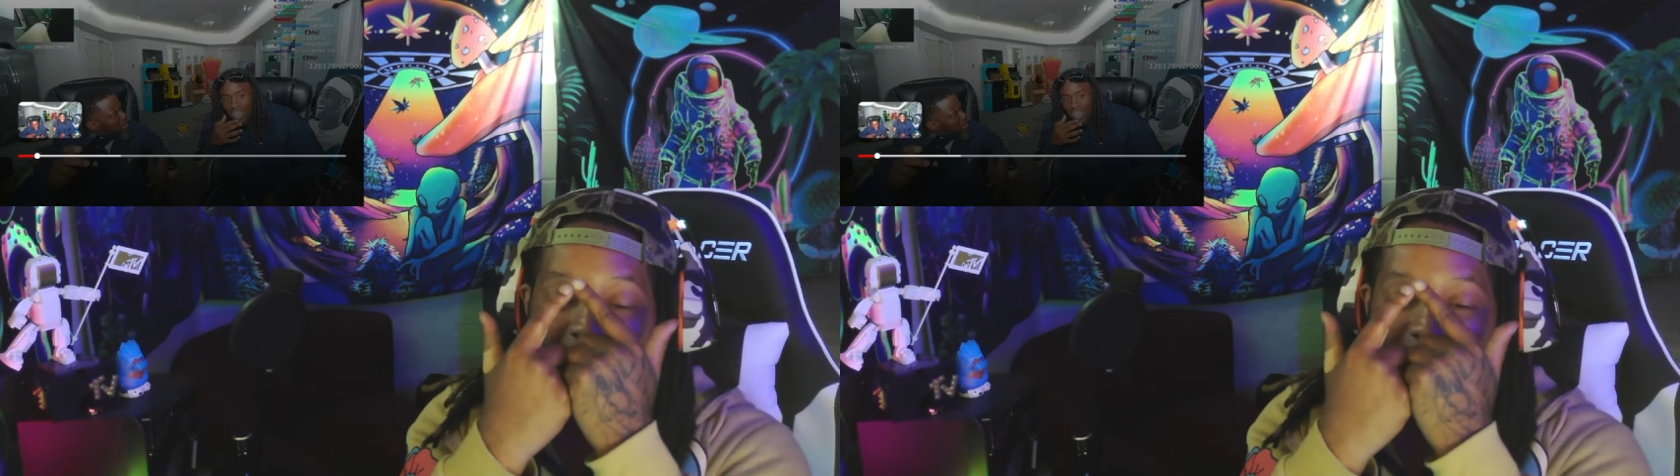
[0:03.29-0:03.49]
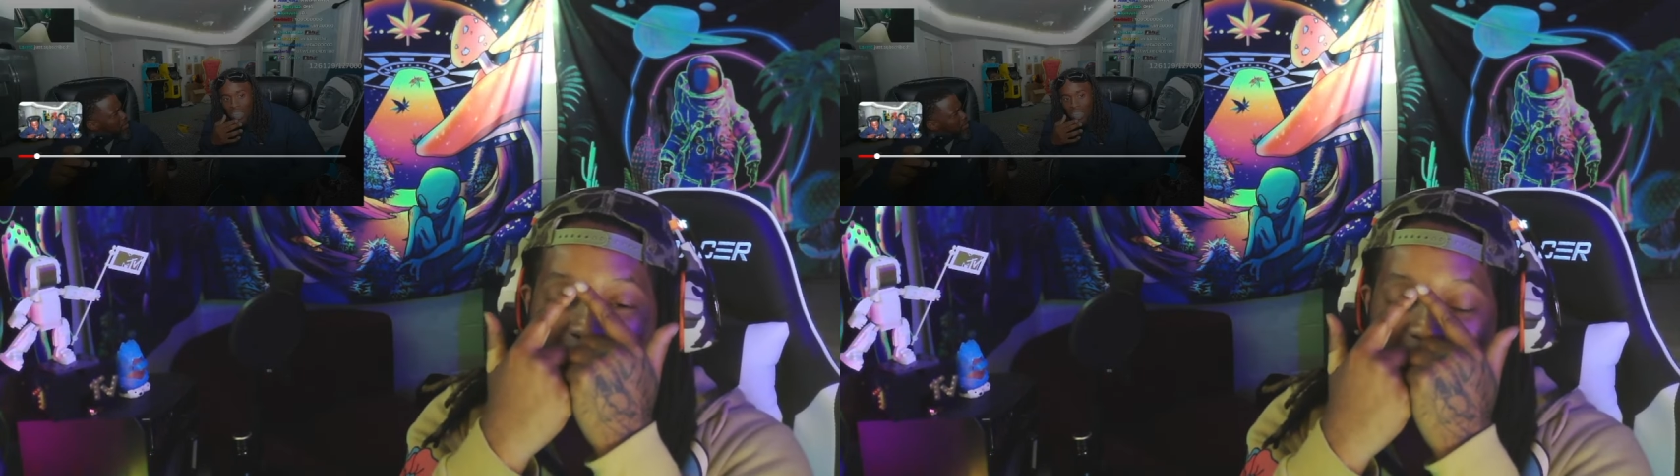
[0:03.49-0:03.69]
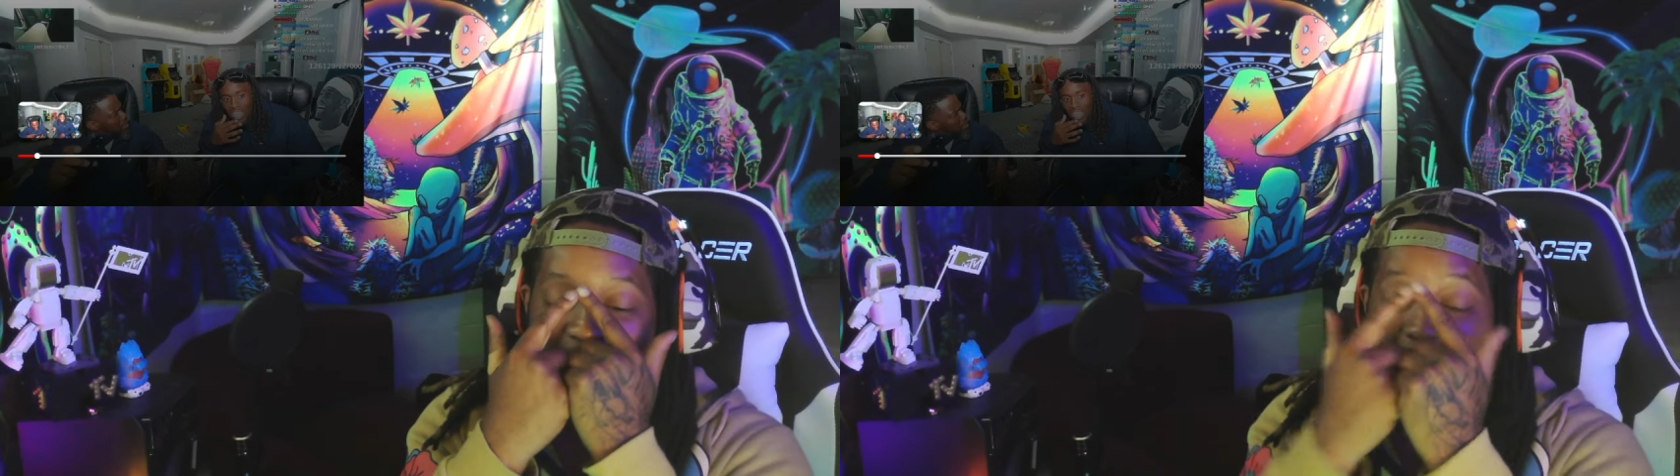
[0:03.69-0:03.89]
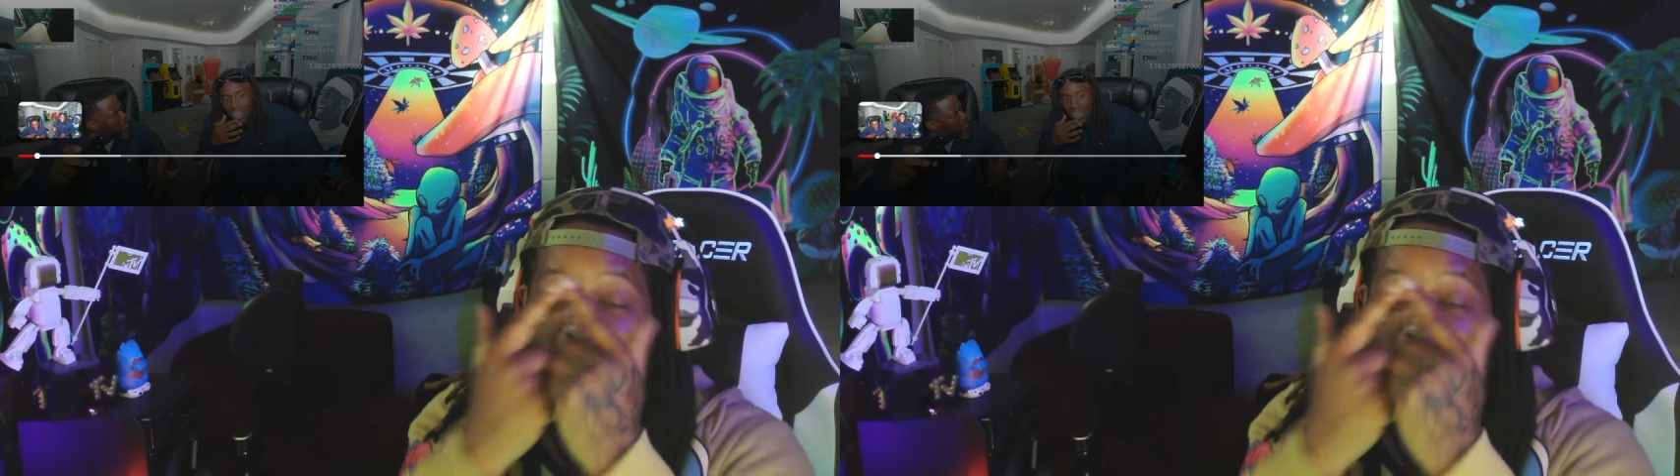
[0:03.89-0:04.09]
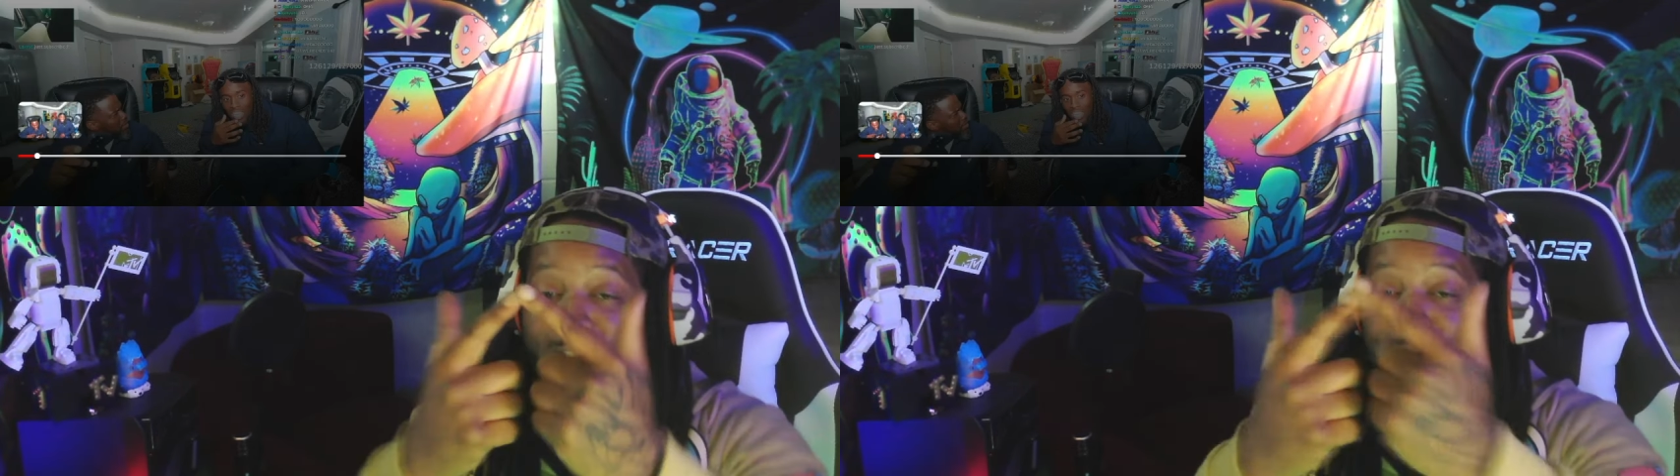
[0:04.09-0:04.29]
man. If y'all want
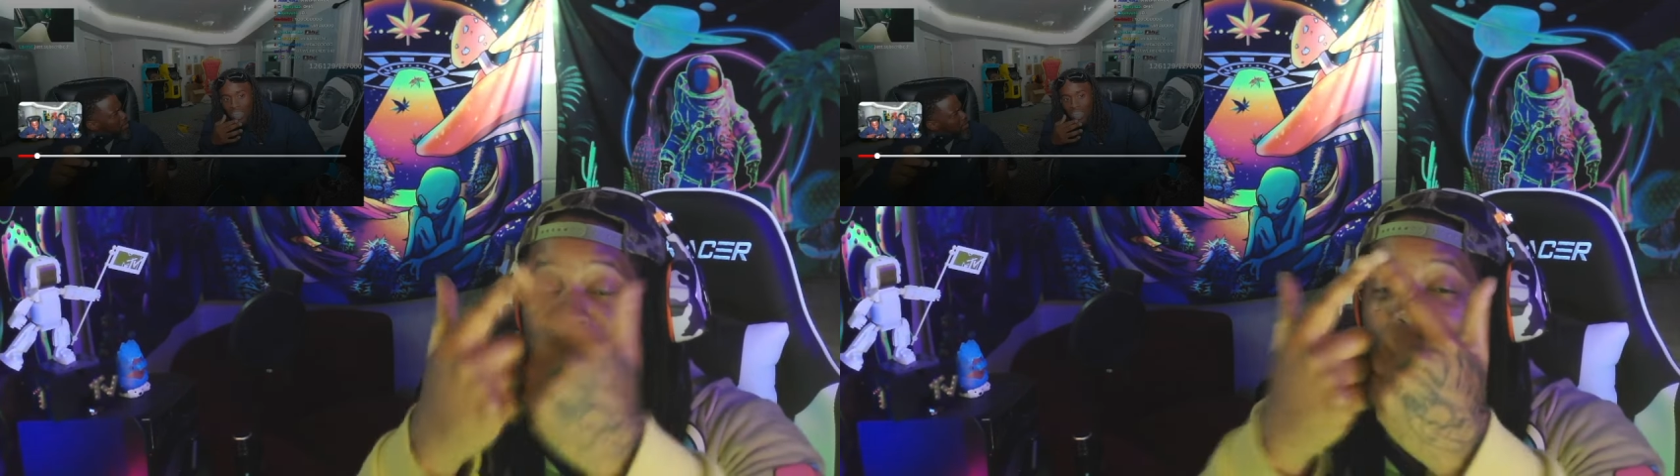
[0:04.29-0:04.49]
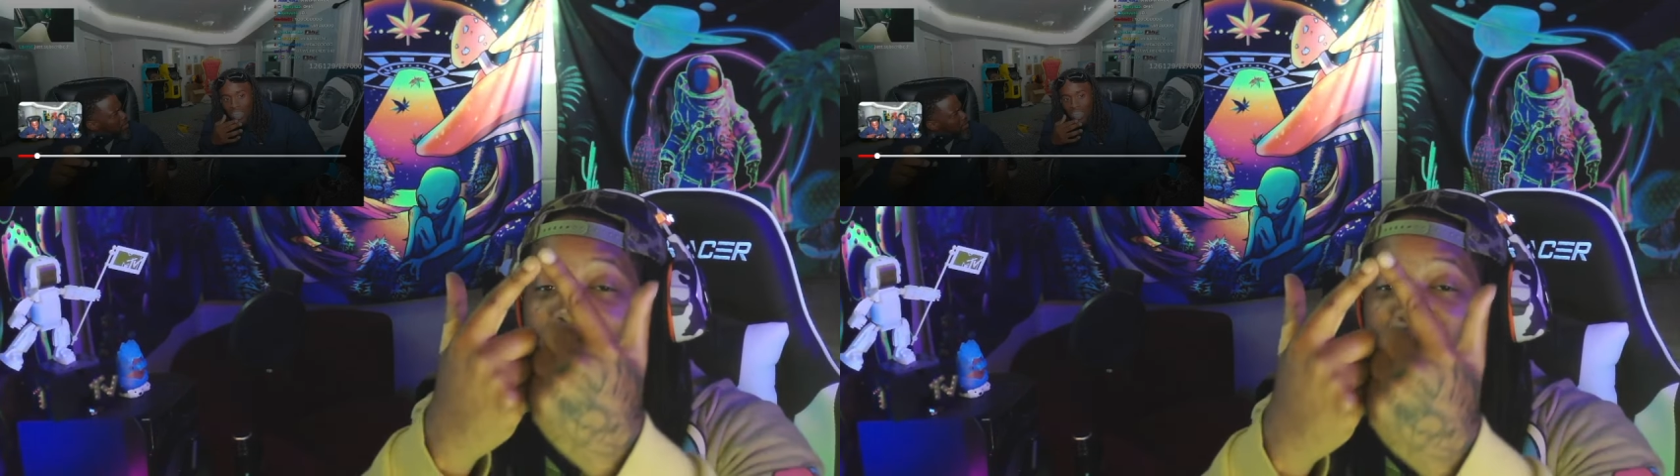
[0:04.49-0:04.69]
to join the Wave